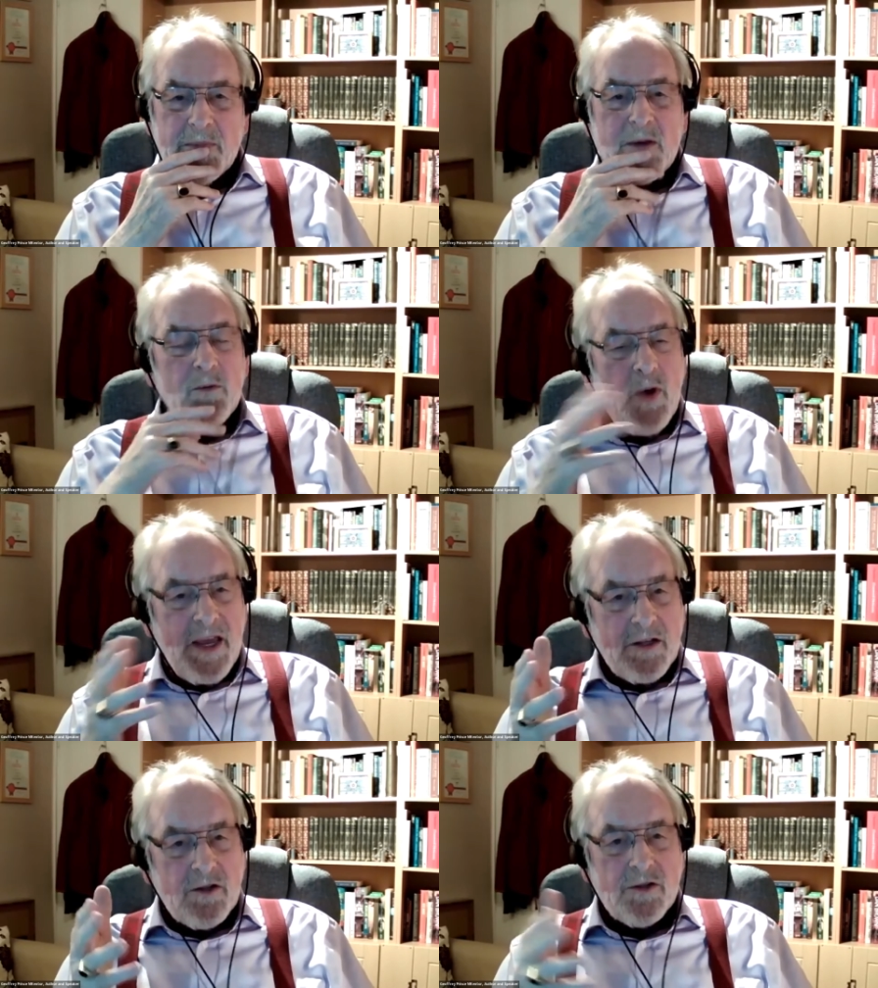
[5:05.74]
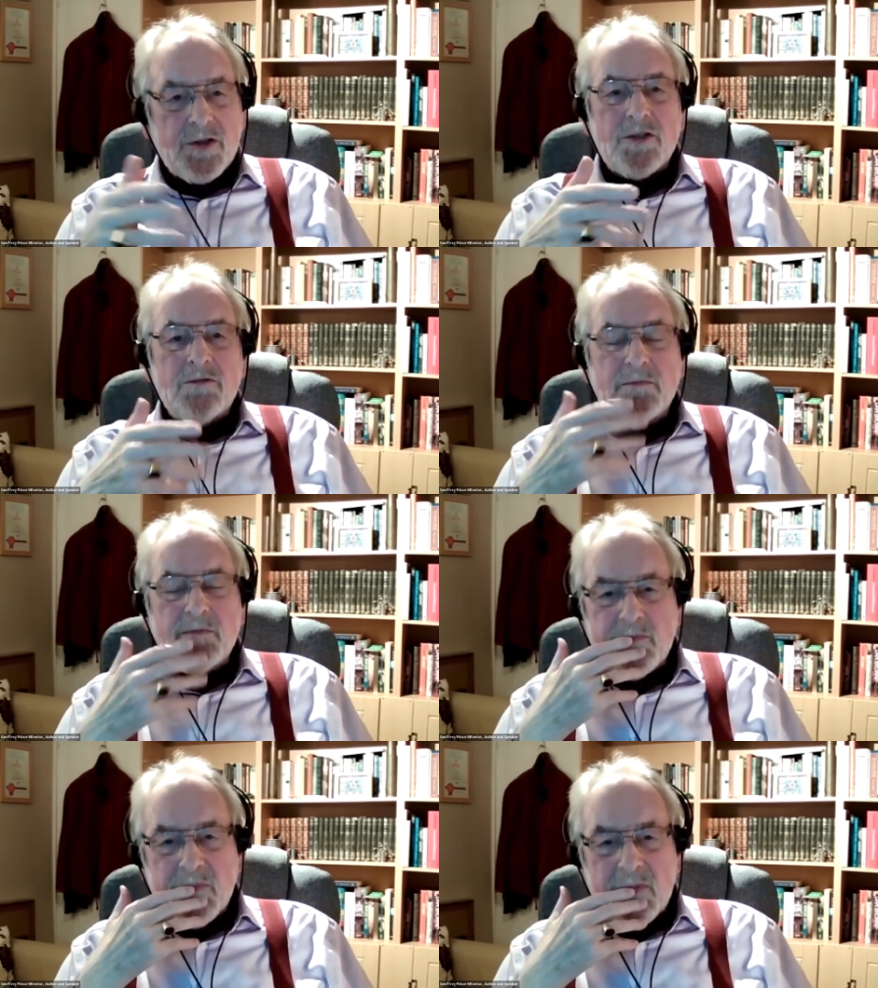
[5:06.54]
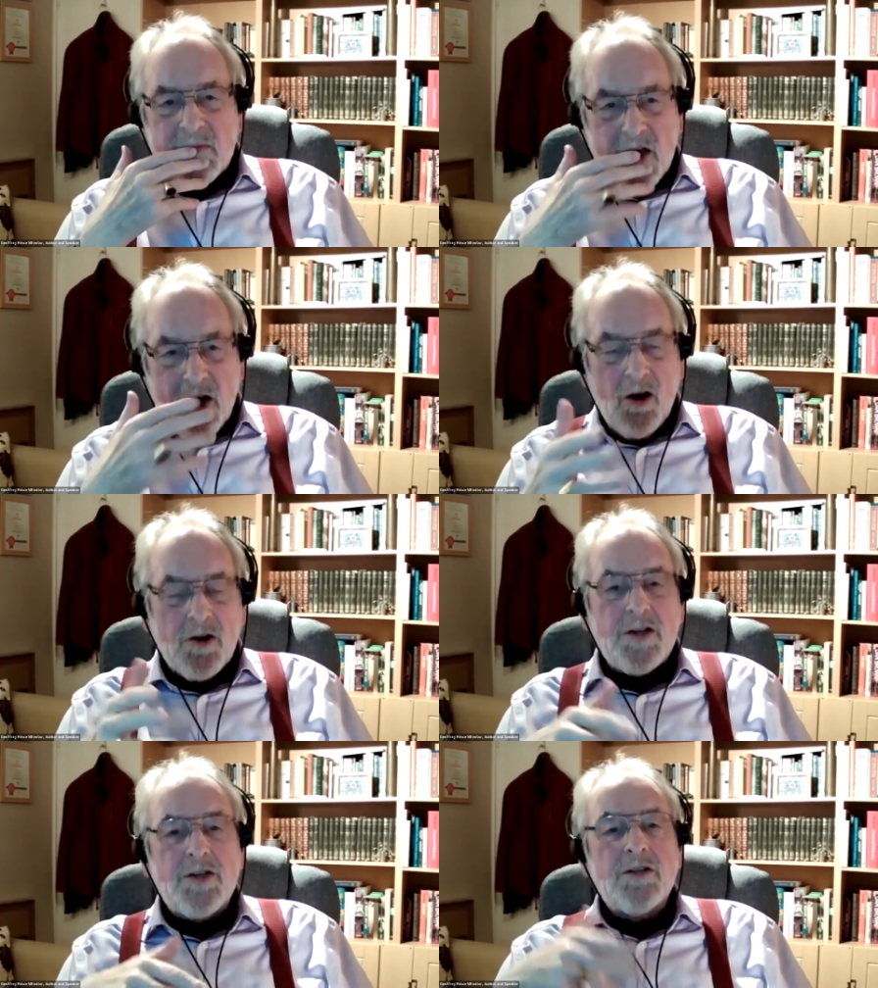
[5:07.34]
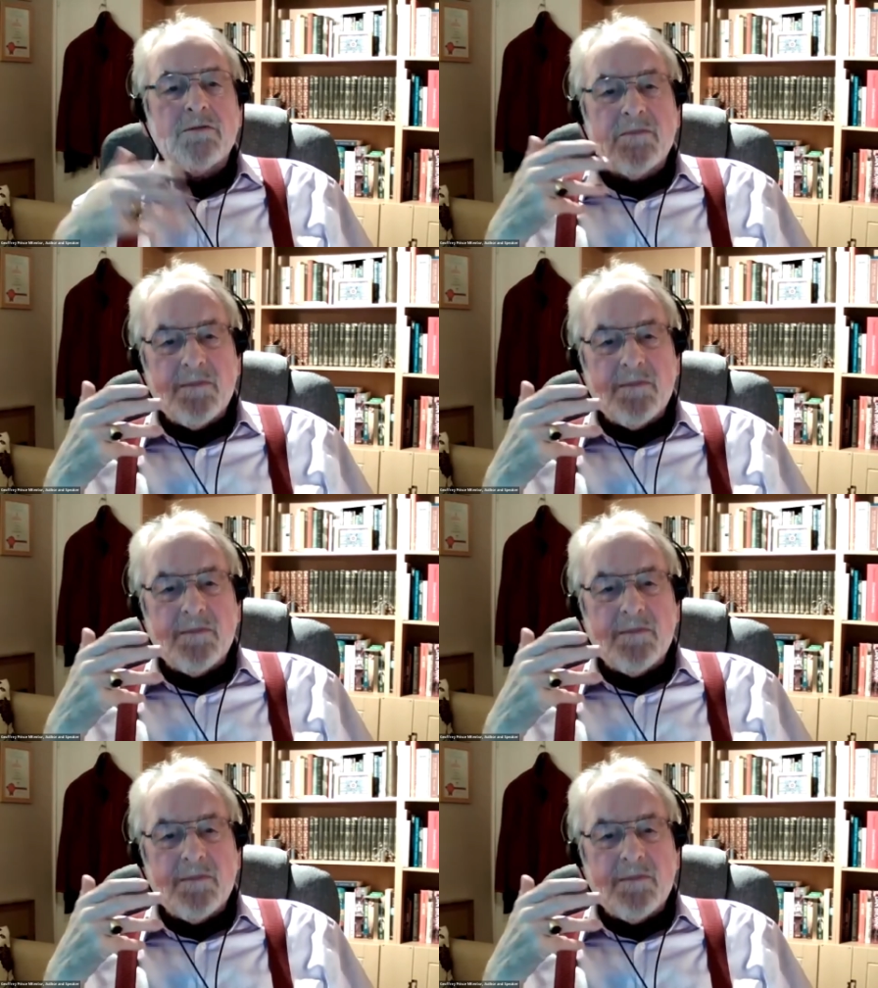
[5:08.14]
wheels, cogs,